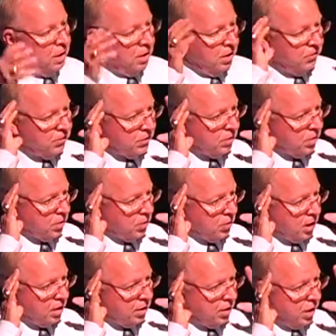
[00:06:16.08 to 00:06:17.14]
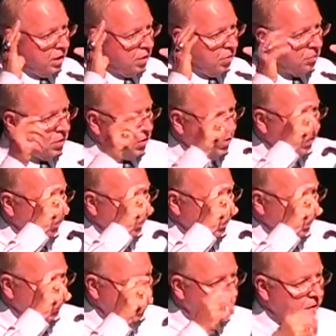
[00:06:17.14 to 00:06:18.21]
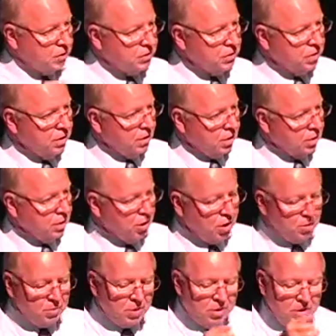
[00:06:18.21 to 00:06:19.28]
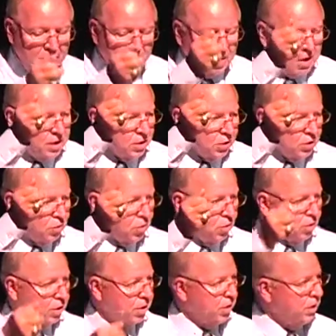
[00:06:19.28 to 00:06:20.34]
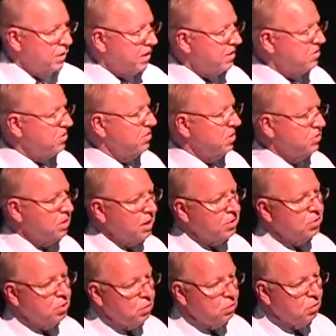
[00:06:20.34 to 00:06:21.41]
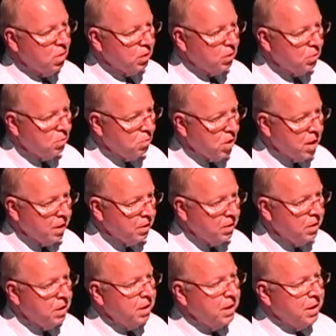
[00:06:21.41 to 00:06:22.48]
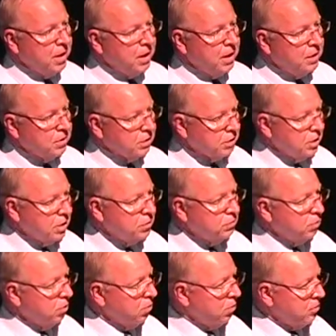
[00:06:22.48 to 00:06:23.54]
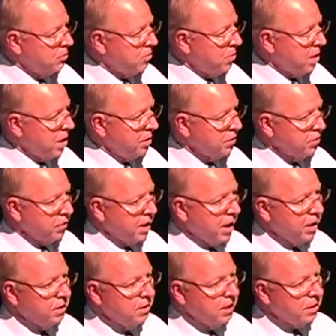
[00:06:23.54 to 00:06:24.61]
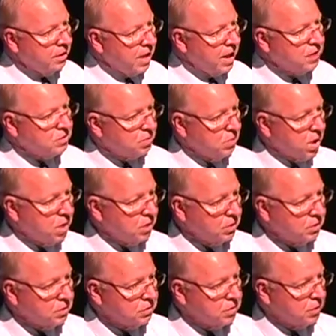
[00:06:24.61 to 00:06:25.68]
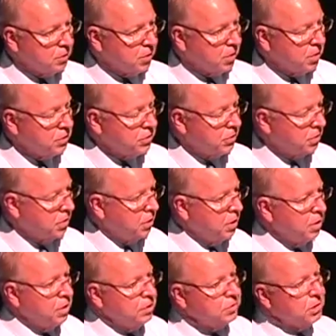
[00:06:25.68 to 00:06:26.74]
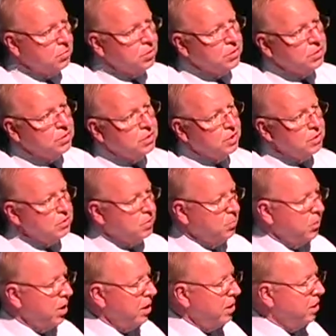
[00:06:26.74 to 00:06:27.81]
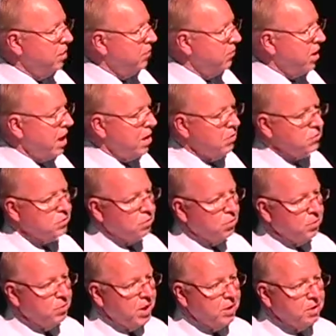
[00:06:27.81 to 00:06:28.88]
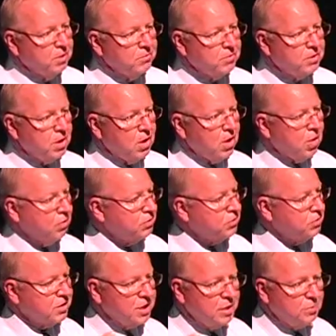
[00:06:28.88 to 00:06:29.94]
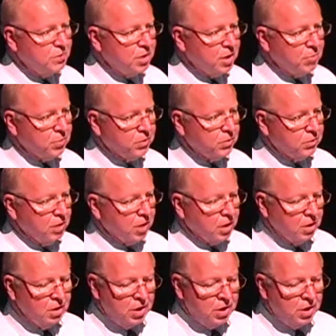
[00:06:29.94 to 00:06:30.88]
If you think about it, a helmet with a lens, a glove, and a cord, that's Nintendo 101. And the kids will respond to that. That's modeling and simulation. Someone that does the painting of a house or a painting of a car, same type of thing.